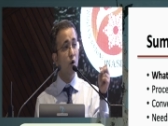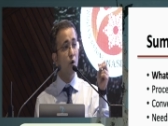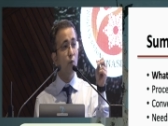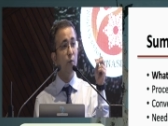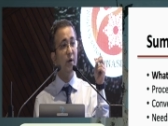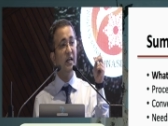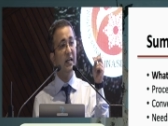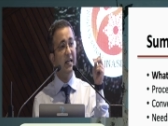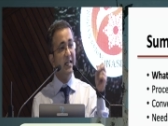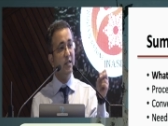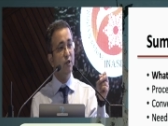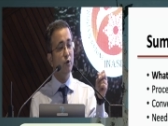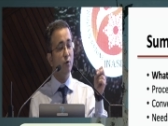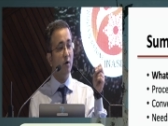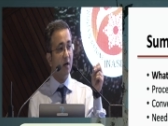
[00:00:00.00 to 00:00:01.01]
We need
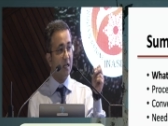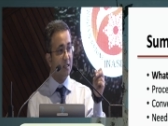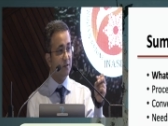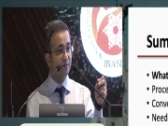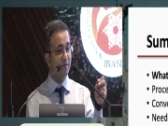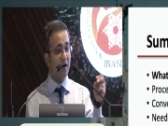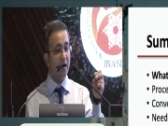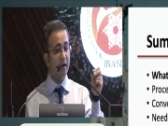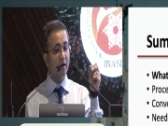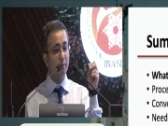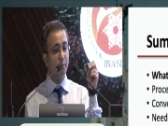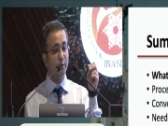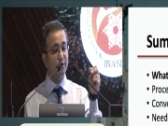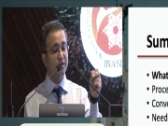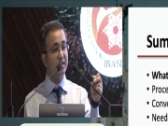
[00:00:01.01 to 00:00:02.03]
to classify our
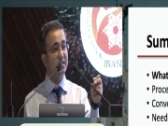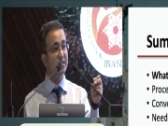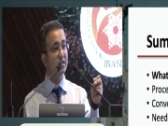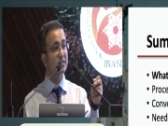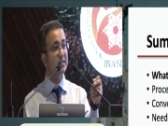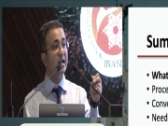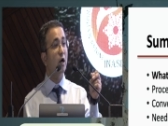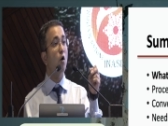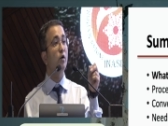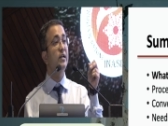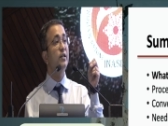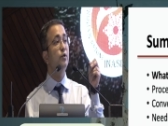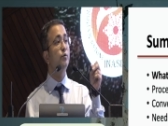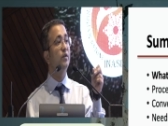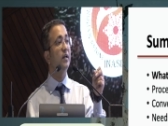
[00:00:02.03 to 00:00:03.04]
procedures according
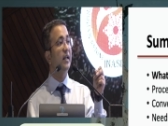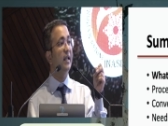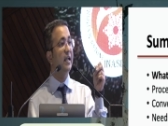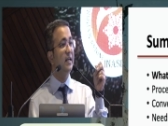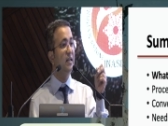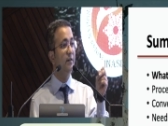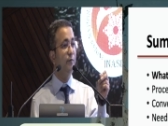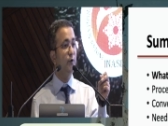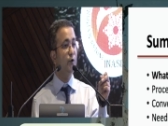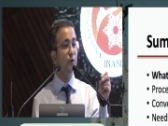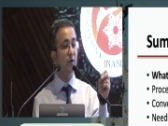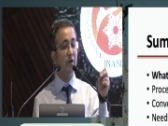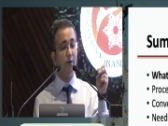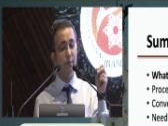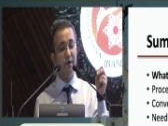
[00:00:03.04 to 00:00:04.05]
to their
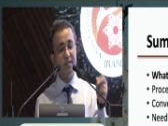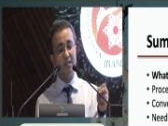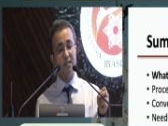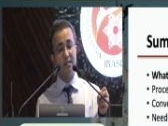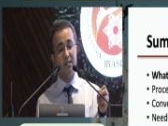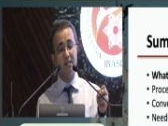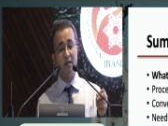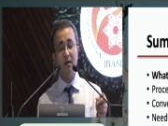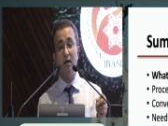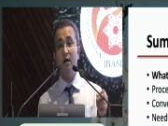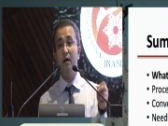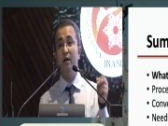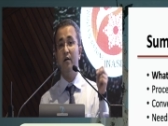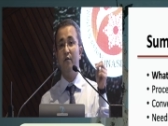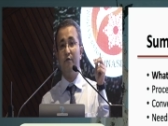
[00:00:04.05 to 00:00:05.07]
individual risks.
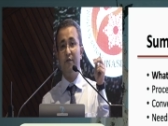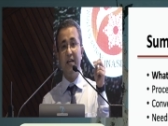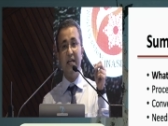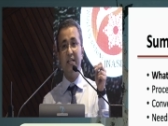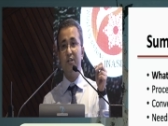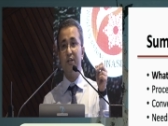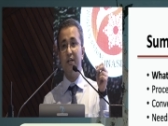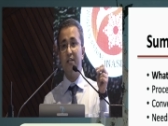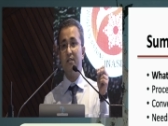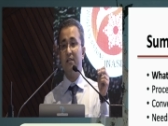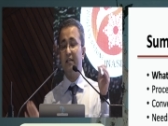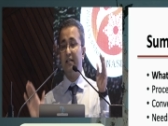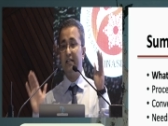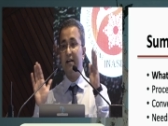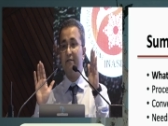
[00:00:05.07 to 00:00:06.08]
VHAs
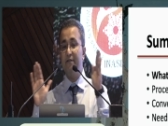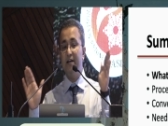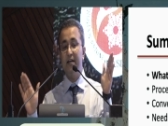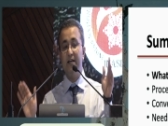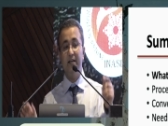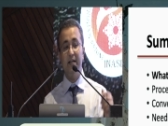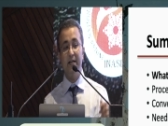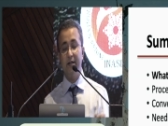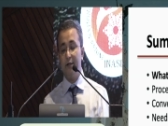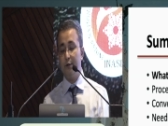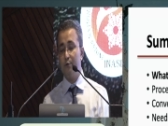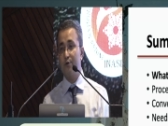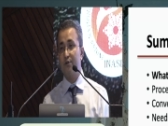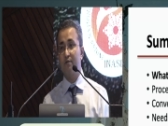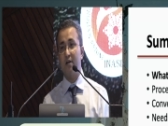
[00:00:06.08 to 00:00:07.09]
definitely
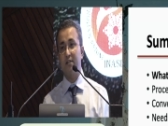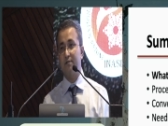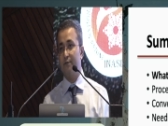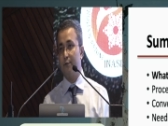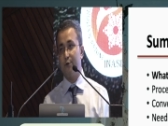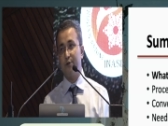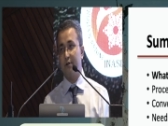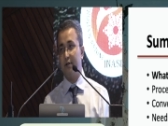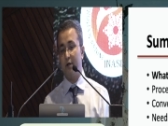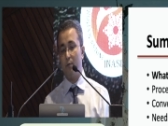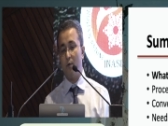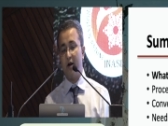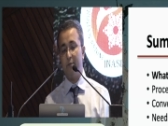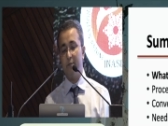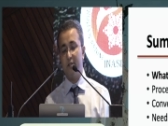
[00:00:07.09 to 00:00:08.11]
reduce transfusion
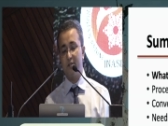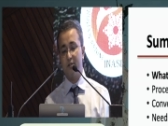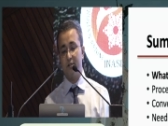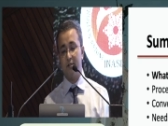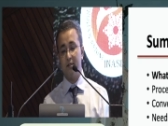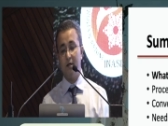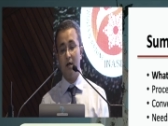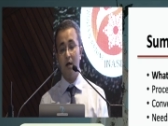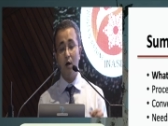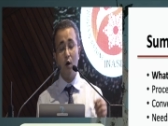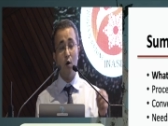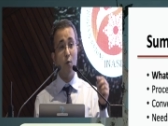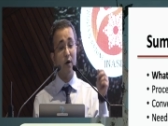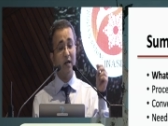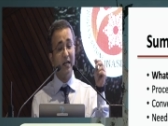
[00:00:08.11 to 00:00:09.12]
requirements.
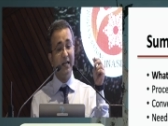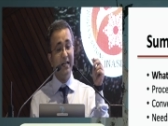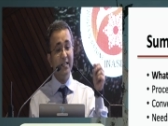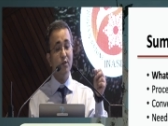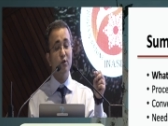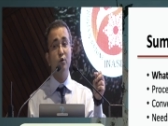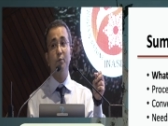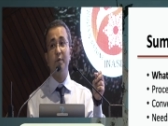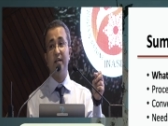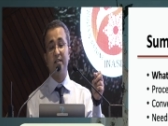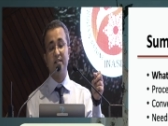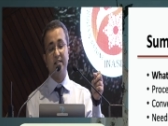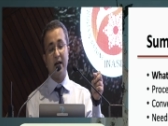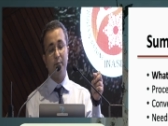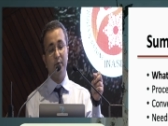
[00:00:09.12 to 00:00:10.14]
What needs to be
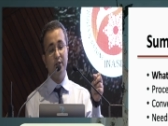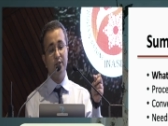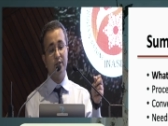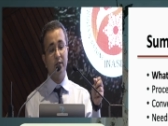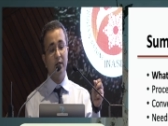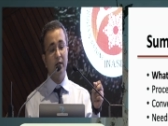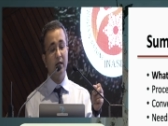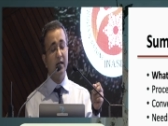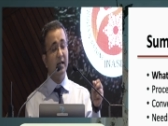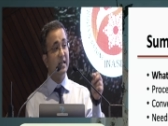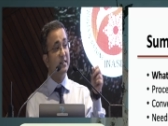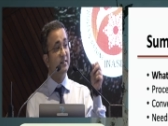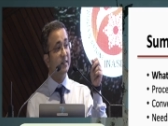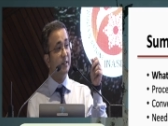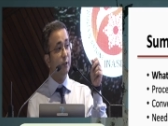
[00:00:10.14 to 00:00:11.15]
established
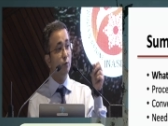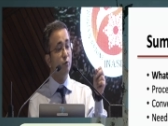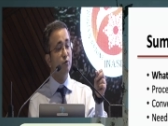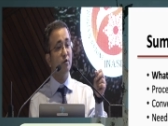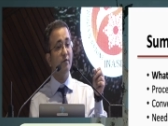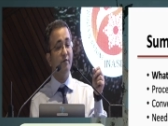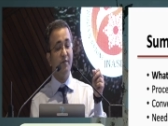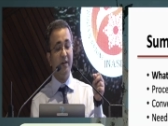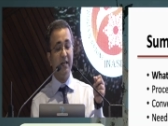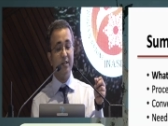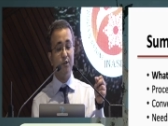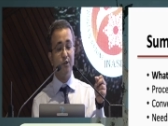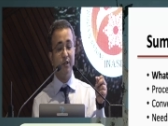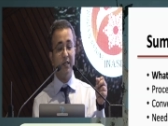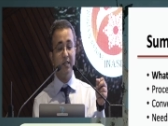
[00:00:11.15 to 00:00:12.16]
is the use of
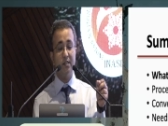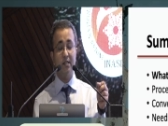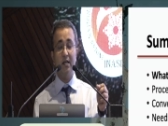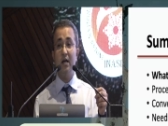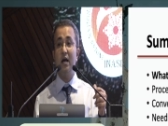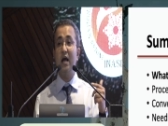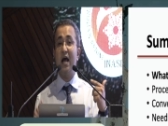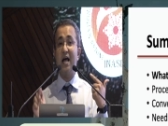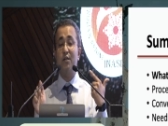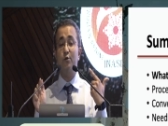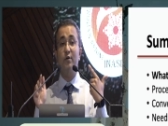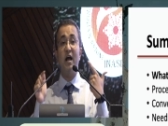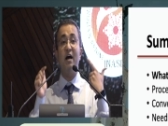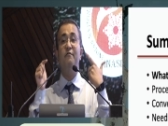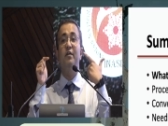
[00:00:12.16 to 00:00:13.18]
VHAs has
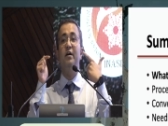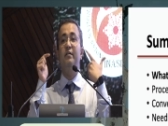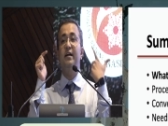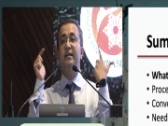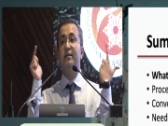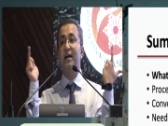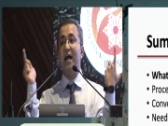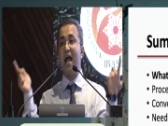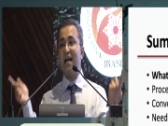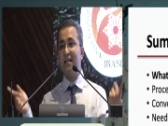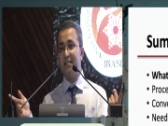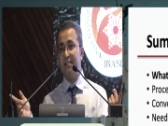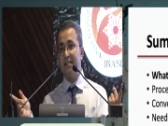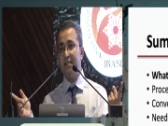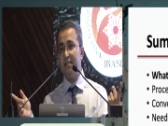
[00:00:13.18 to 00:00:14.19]
to have a greater
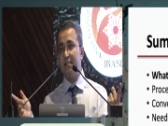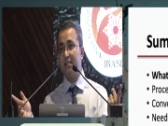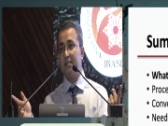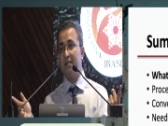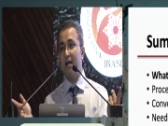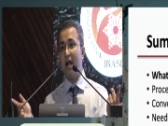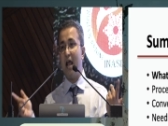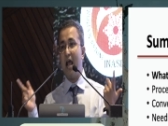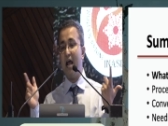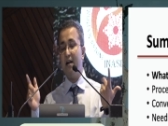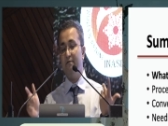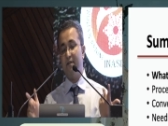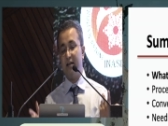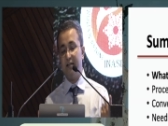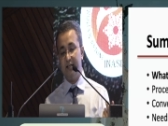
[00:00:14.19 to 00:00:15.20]
access and
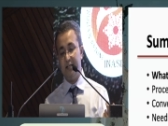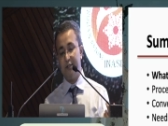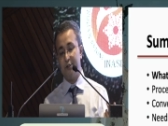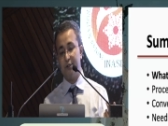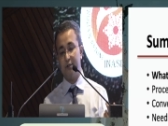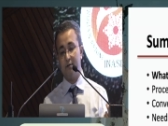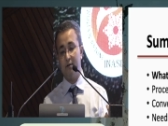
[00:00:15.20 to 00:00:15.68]
validation.